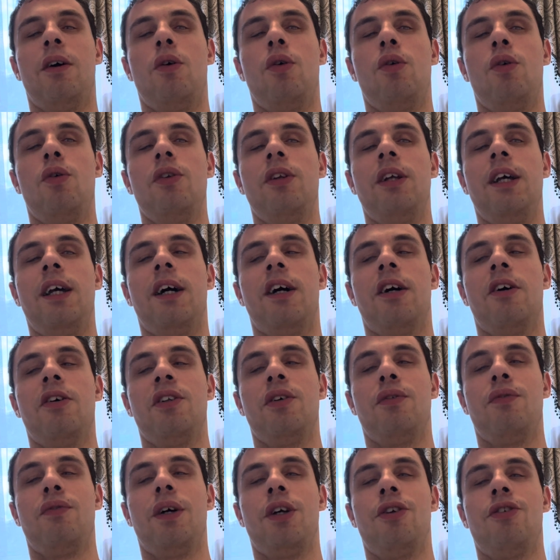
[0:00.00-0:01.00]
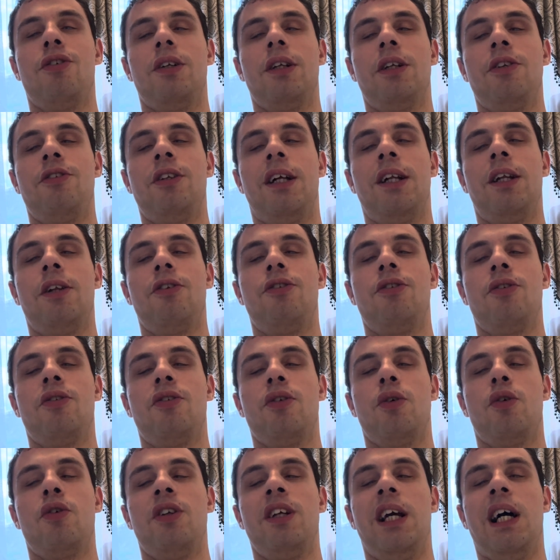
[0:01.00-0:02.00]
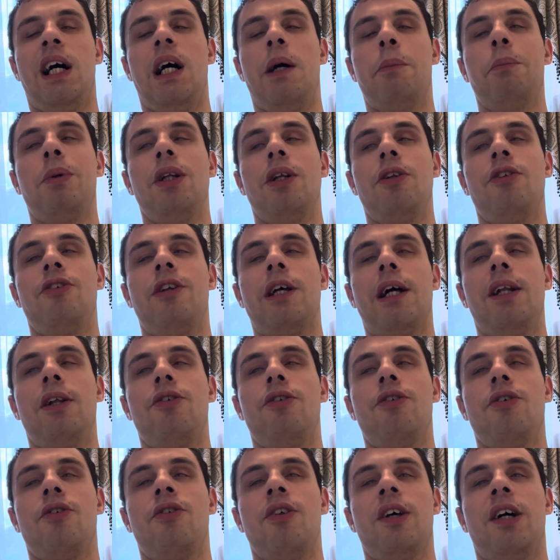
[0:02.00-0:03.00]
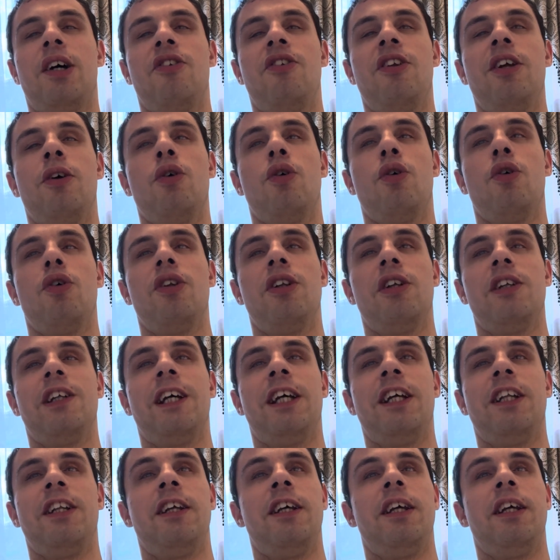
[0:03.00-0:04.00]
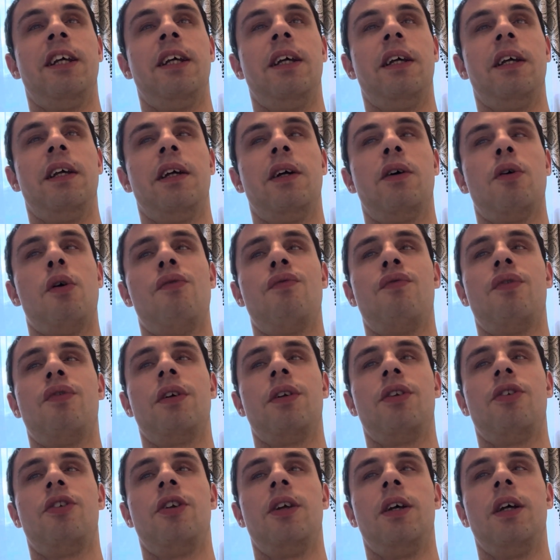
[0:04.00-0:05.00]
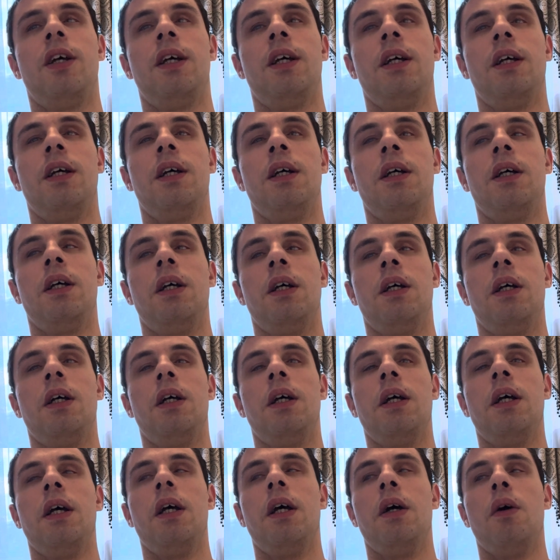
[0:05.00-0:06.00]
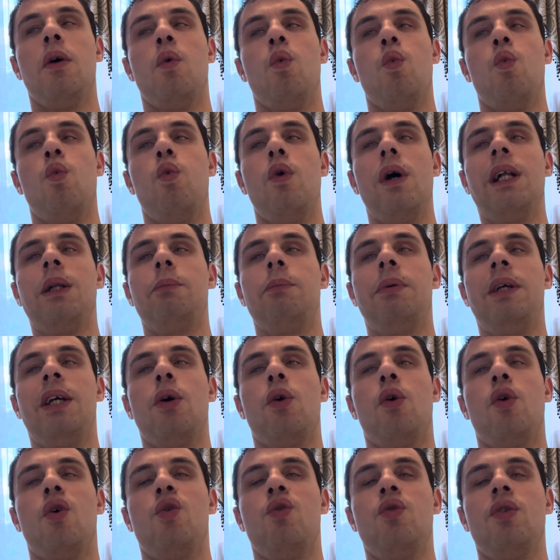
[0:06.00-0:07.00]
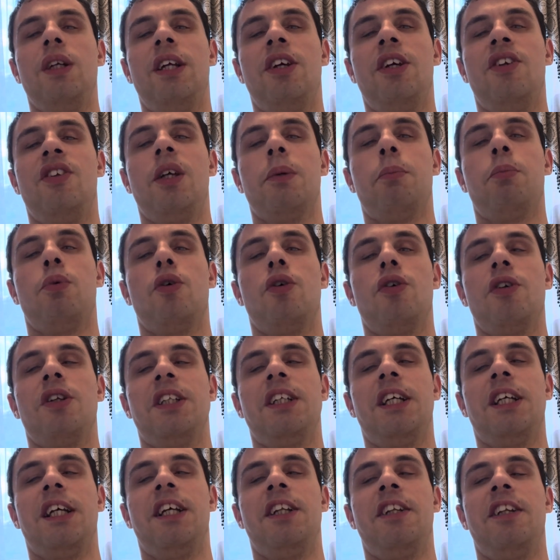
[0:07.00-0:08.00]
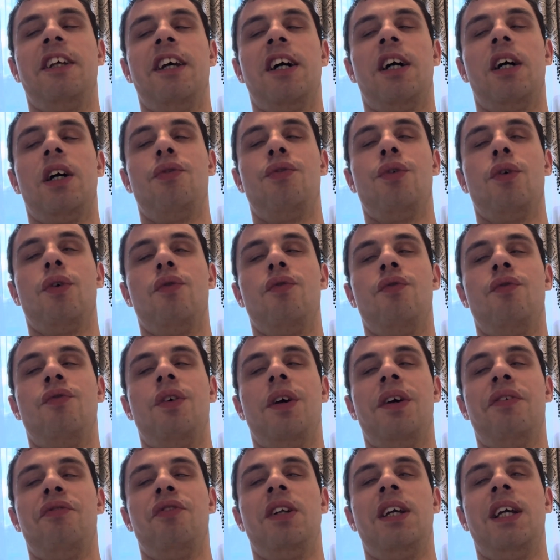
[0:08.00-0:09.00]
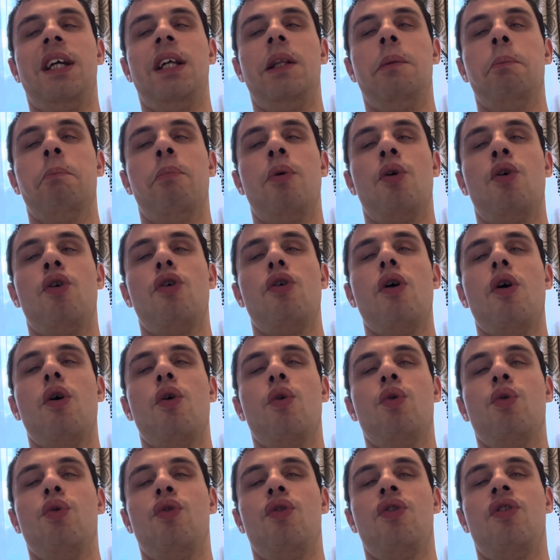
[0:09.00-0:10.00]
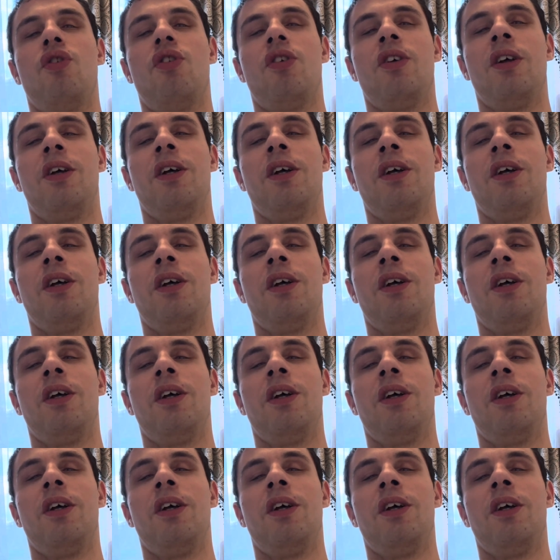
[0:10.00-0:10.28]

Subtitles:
all the artificial intelligence, or the Apple intelligence as they called it in the conference, will be only supported in the iPhone 15 Pros.